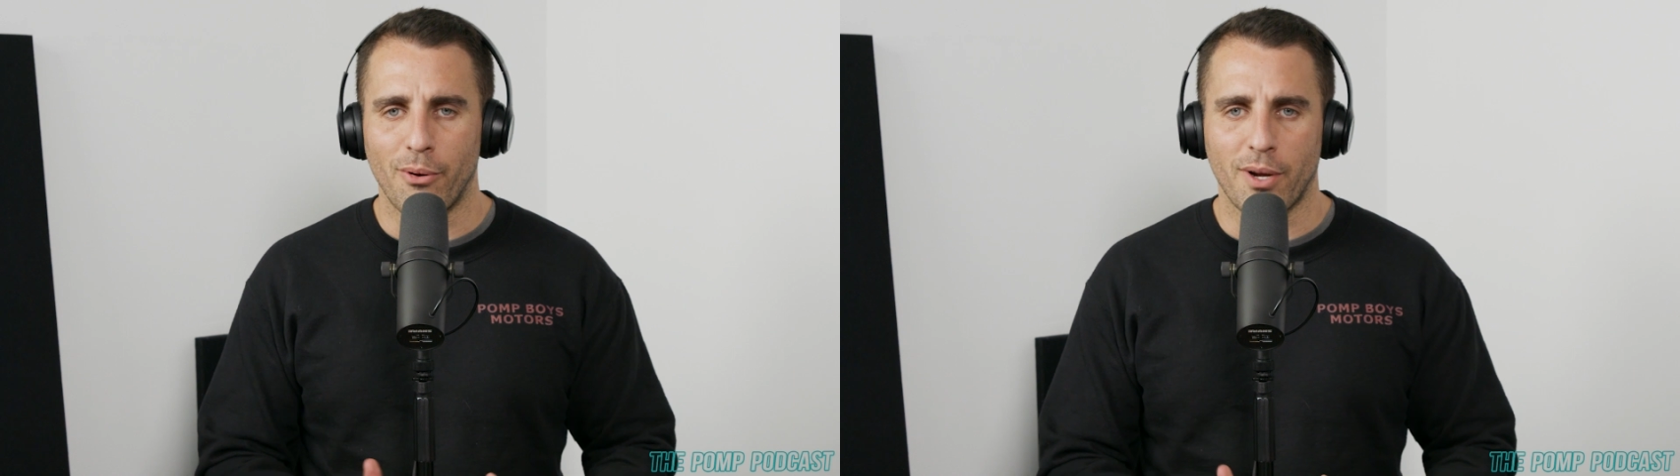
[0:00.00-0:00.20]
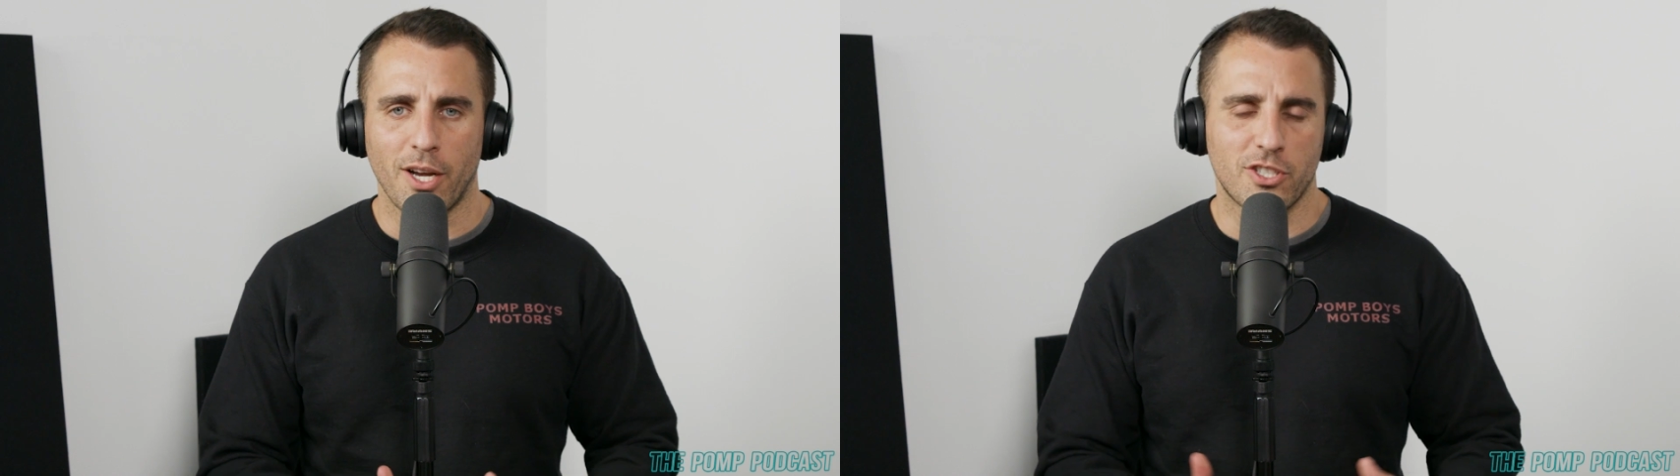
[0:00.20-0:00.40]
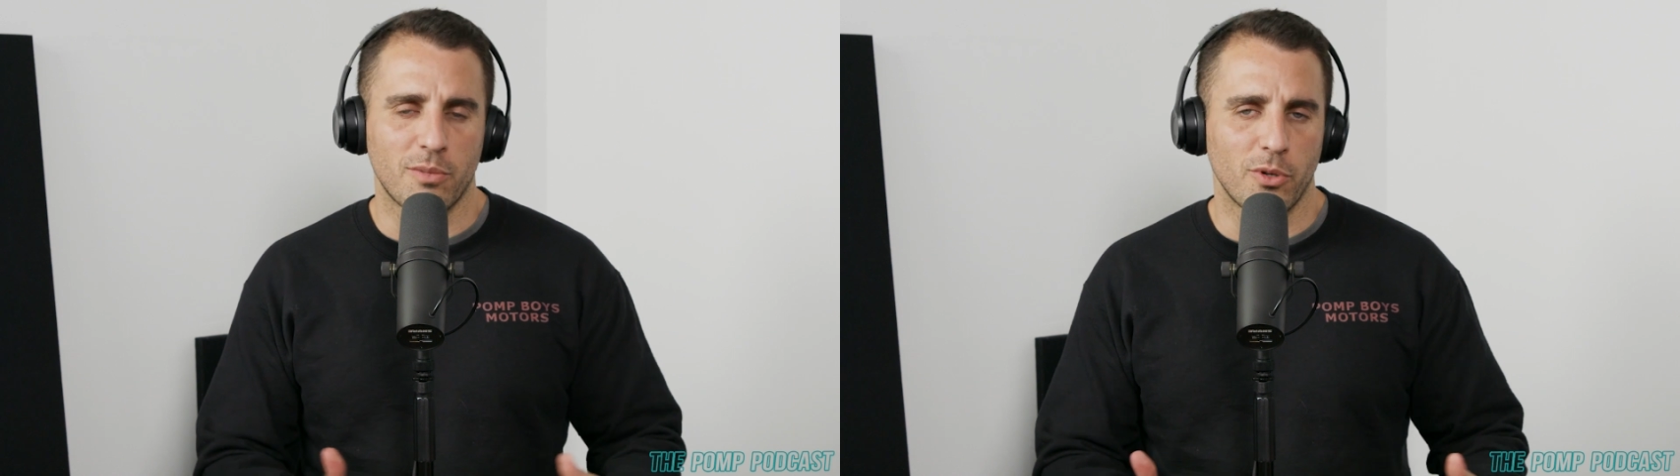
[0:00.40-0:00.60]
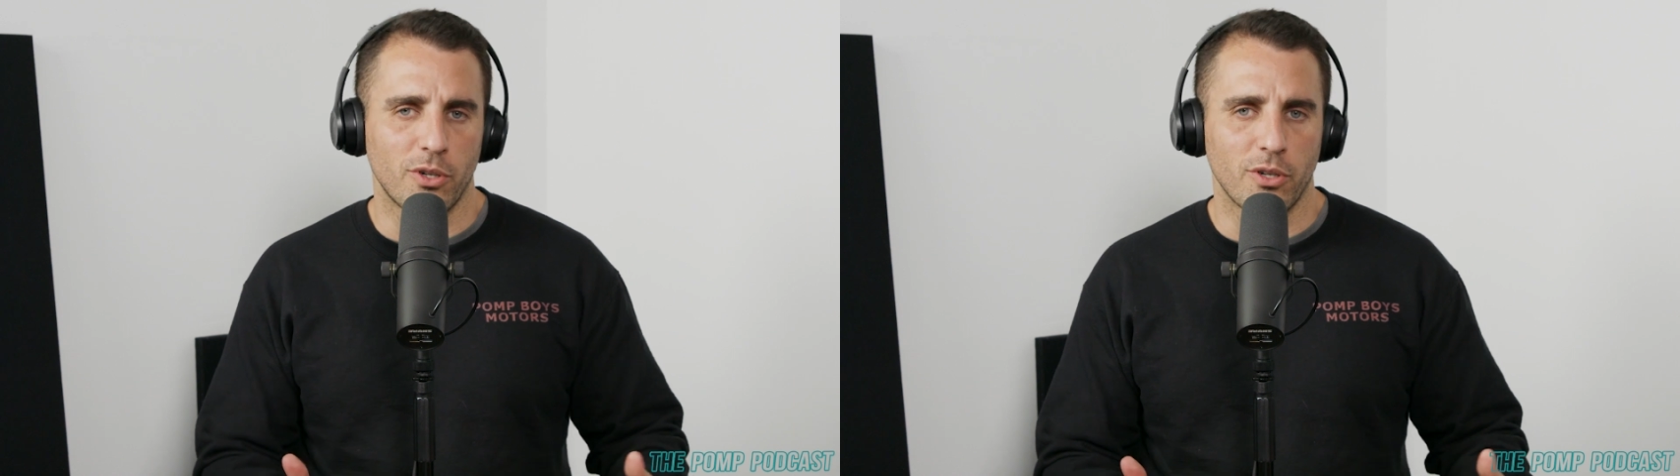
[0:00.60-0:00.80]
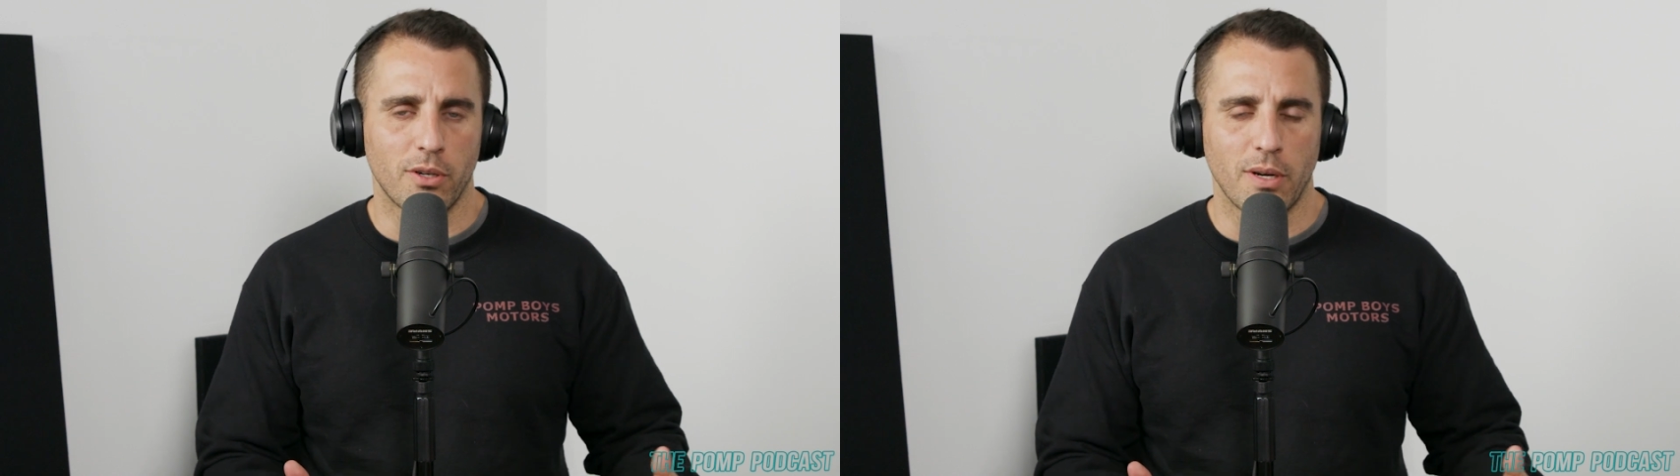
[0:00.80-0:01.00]

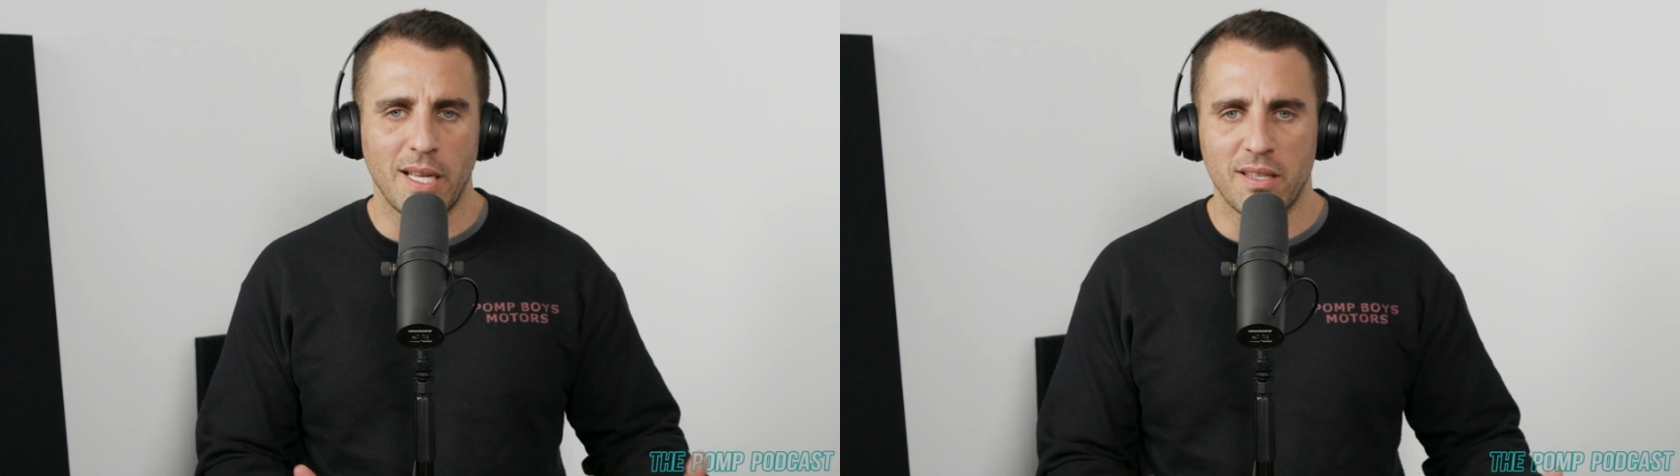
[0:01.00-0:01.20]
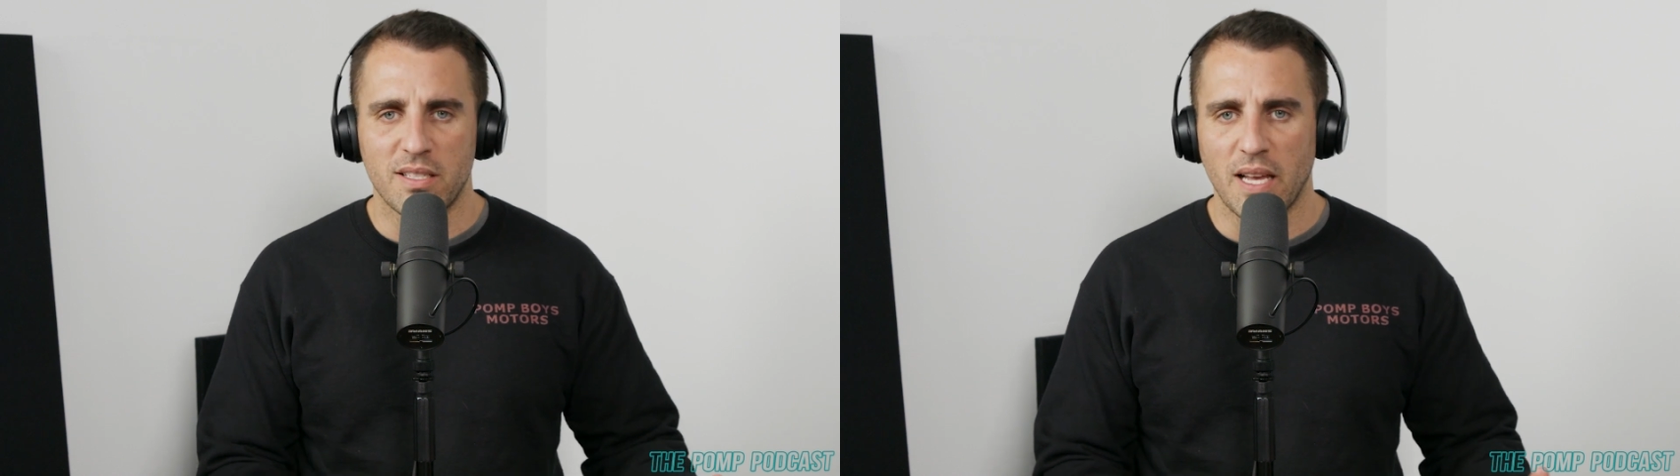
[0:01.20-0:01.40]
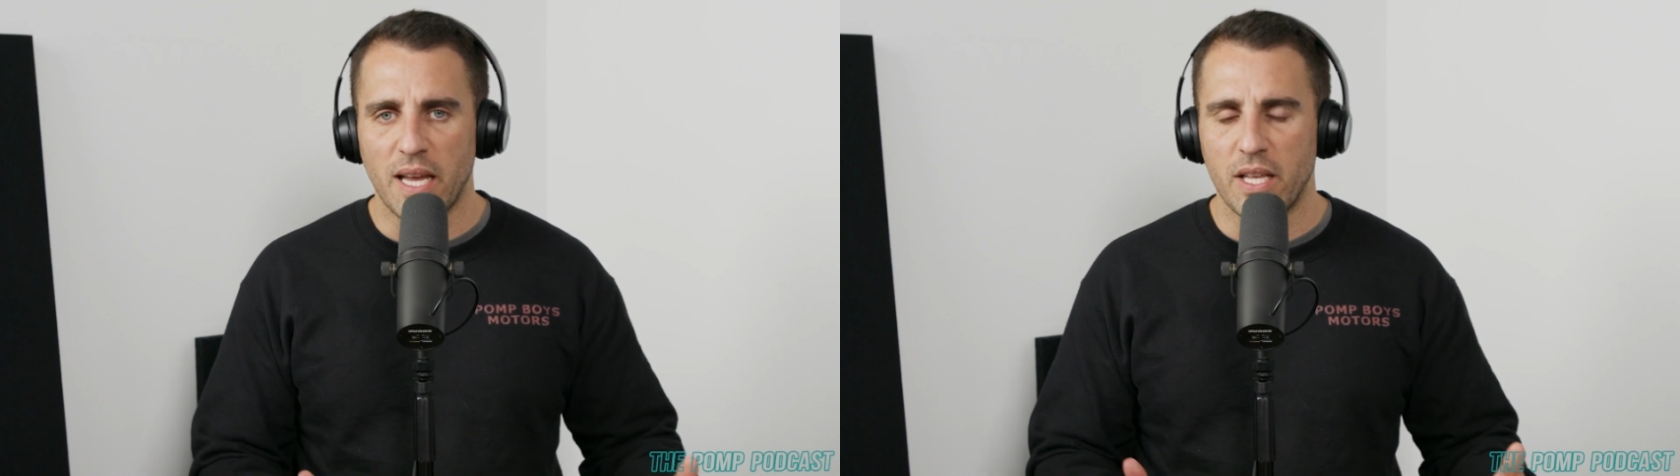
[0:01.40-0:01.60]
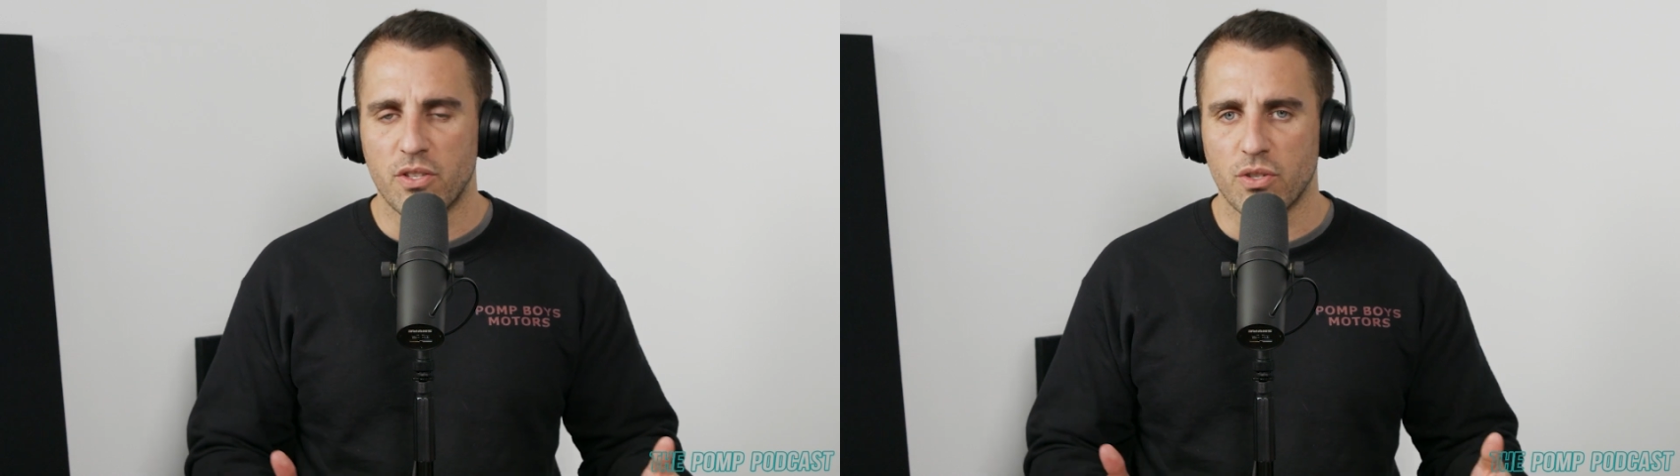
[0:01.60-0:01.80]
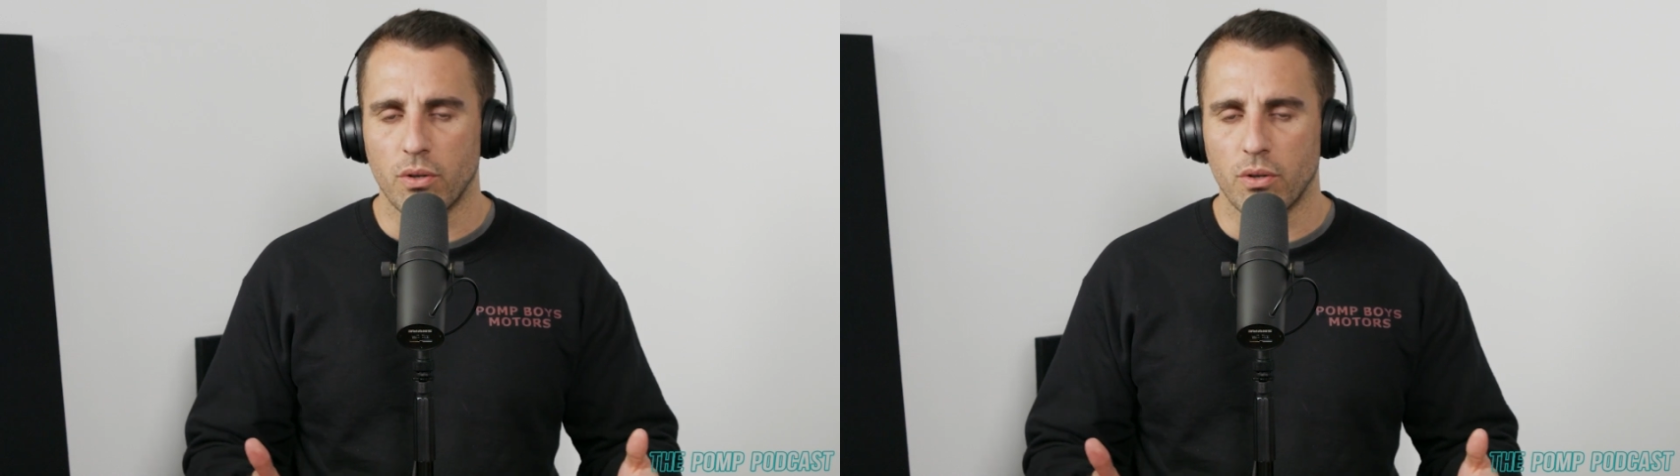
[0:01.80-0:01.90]
customer insights